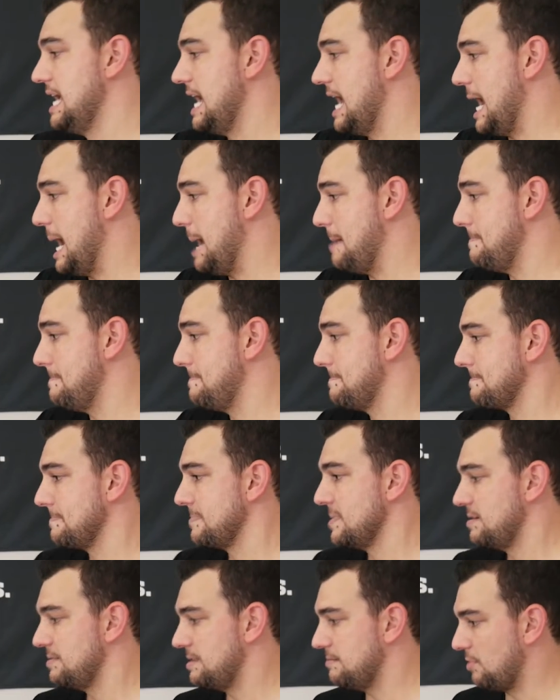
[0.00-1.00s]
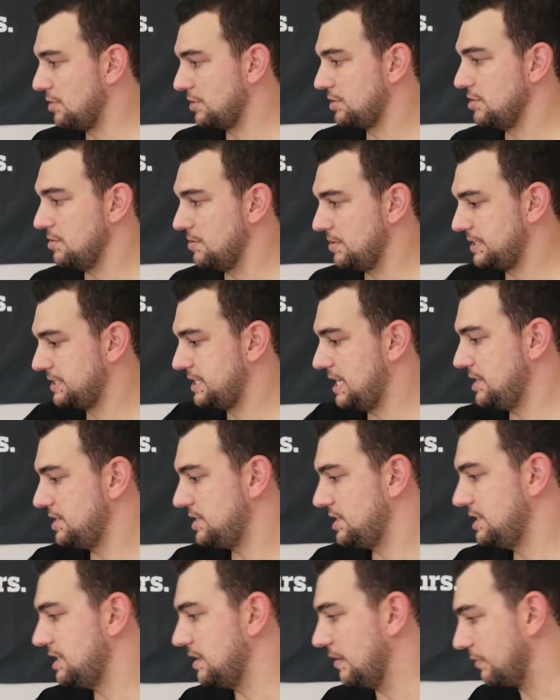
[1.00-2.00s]
The Mod Guru
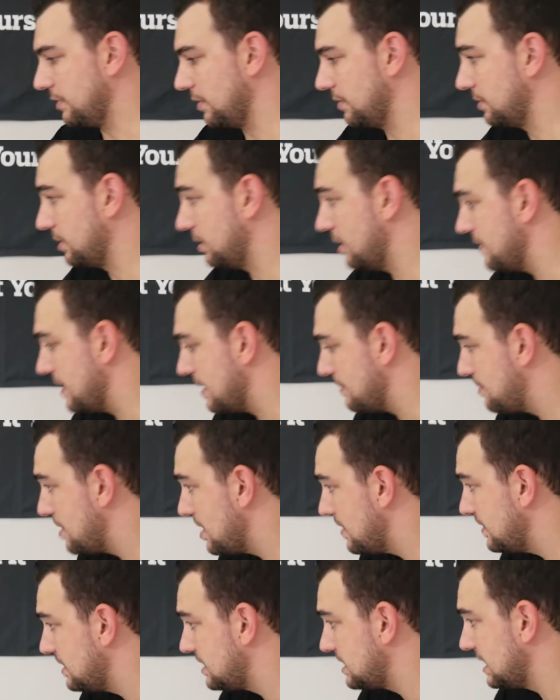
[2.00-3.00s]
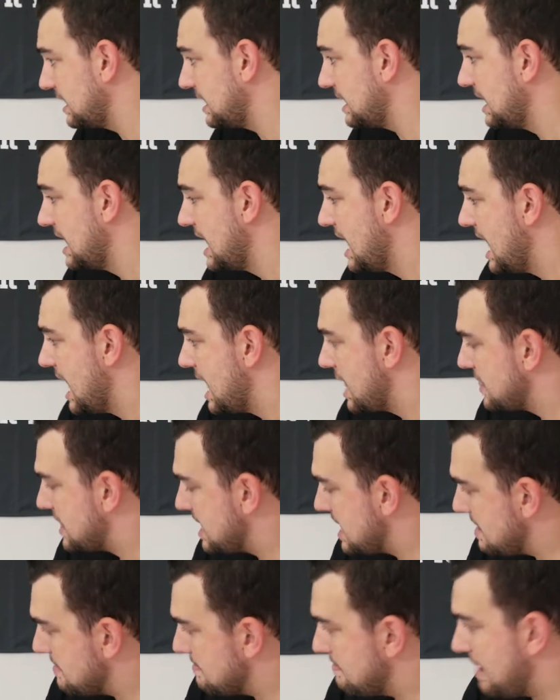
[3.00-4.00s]
extensions, I've gone over that previously.
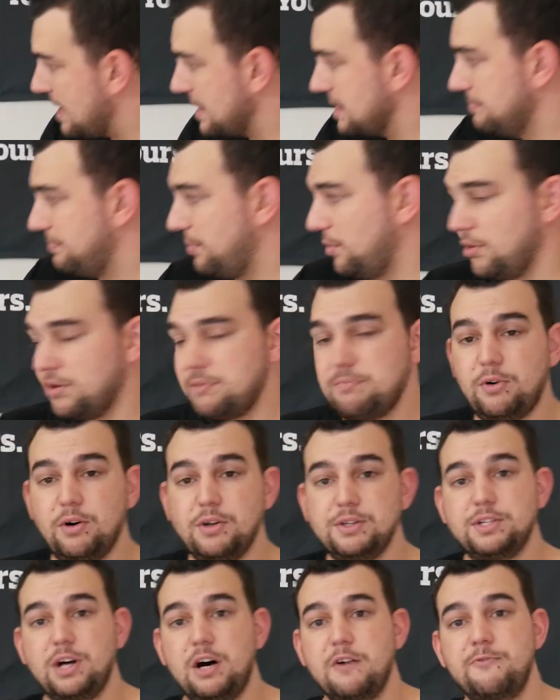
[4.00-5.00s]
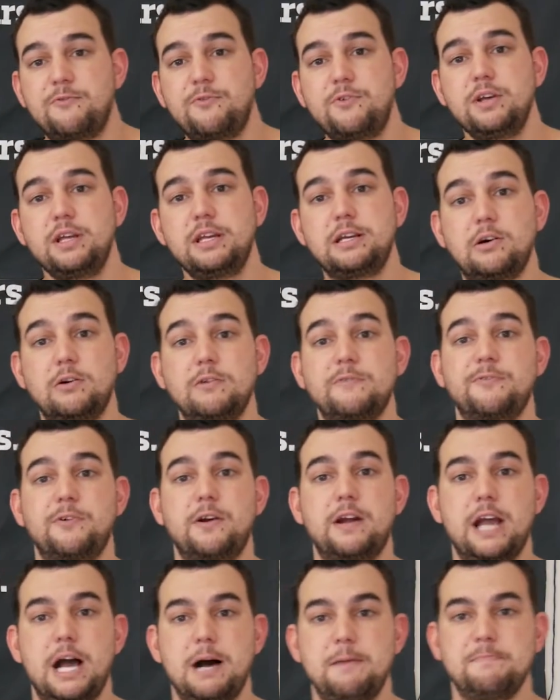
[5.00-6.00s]
The motherboard mods, I've really gone for
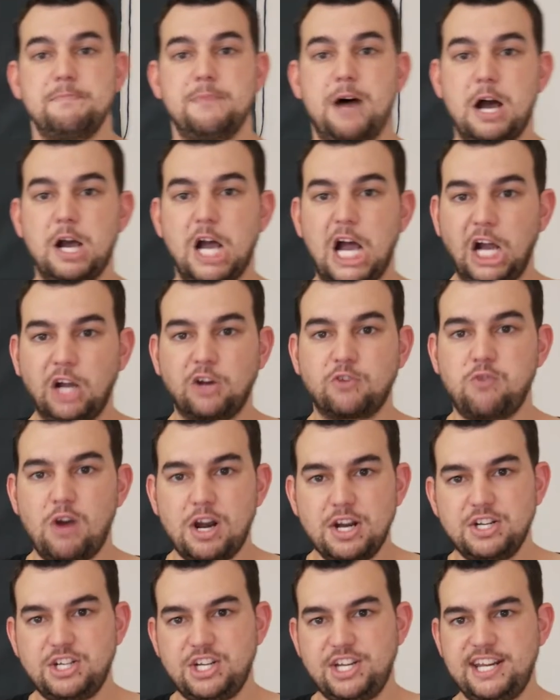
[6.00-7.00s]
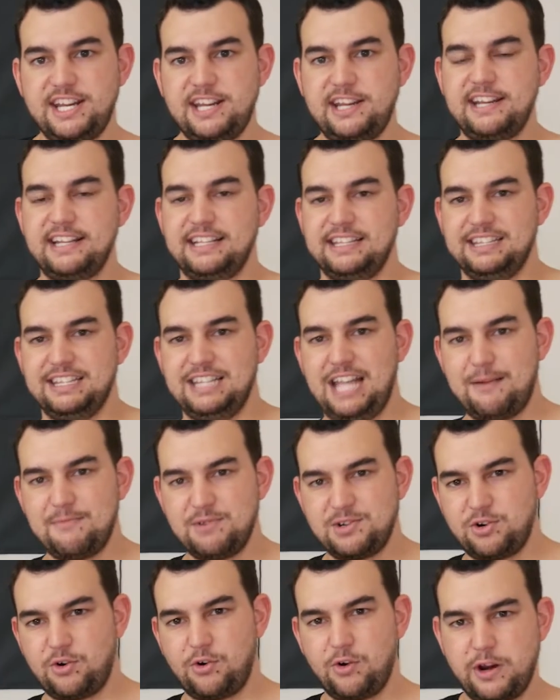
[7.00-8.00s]
a grungy
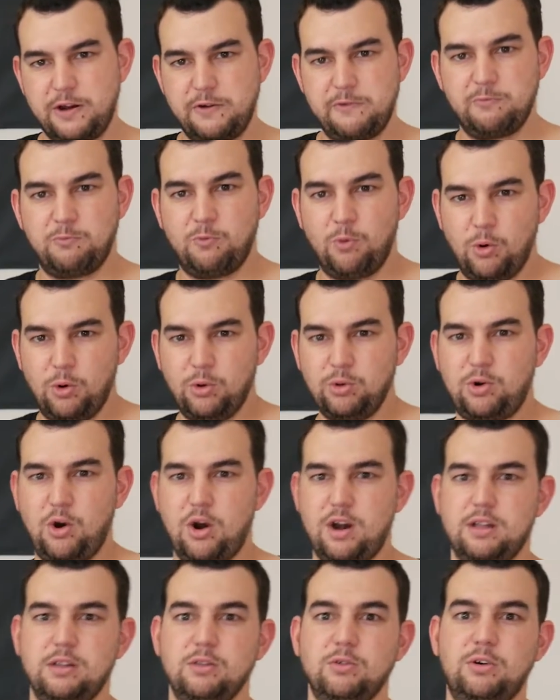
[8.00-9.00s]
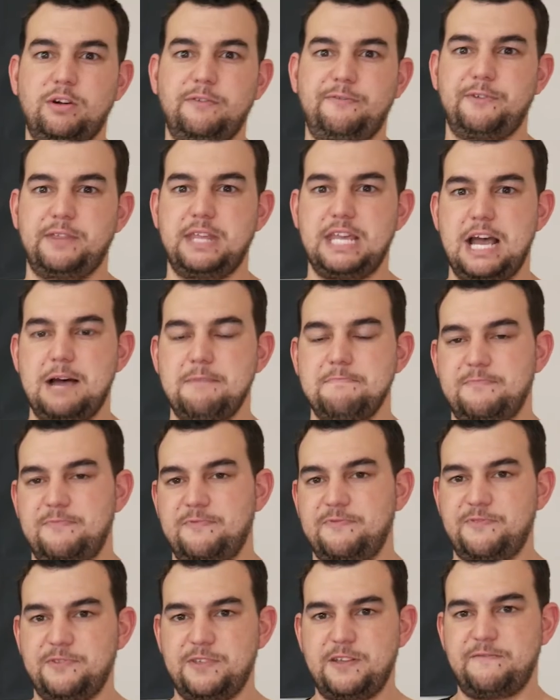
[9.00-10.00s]
laboratory wall kind of look for
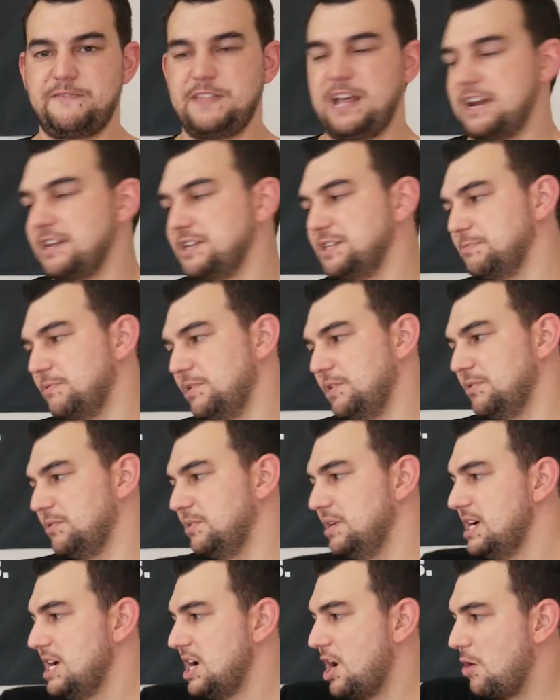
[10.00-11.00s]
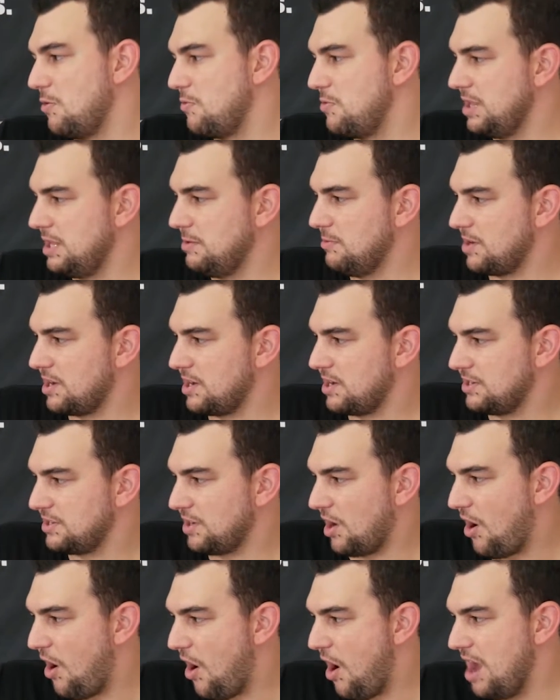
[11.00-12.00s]
that as well. I really wanted it to
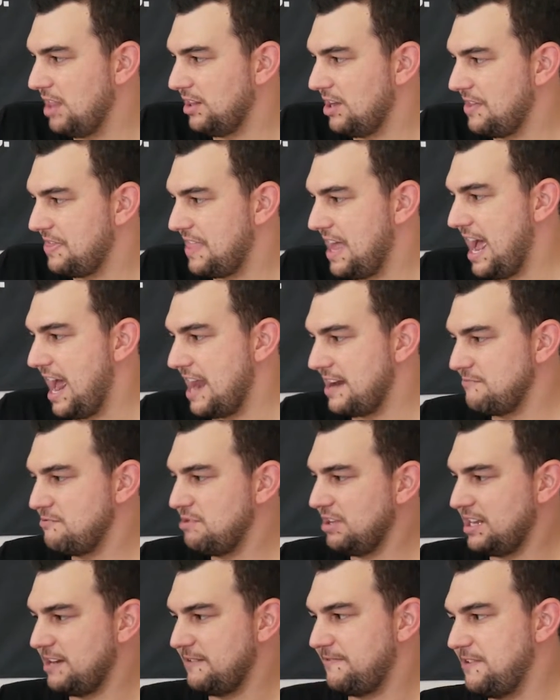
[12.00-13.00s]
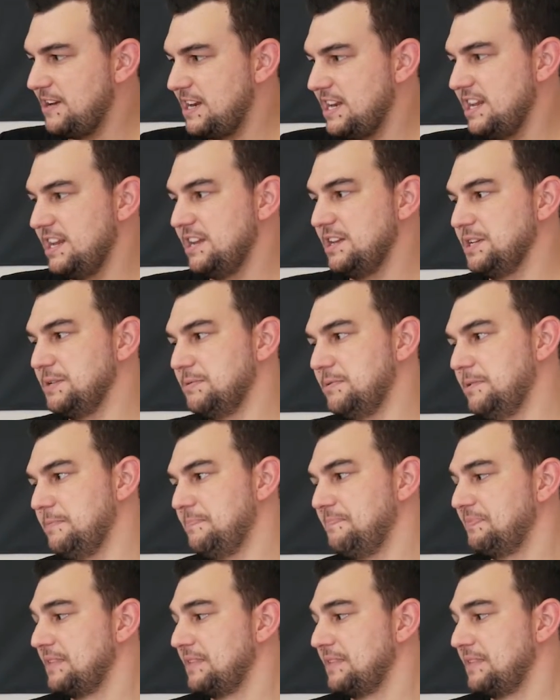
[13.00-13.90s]
highlight that and really to fit it in as well.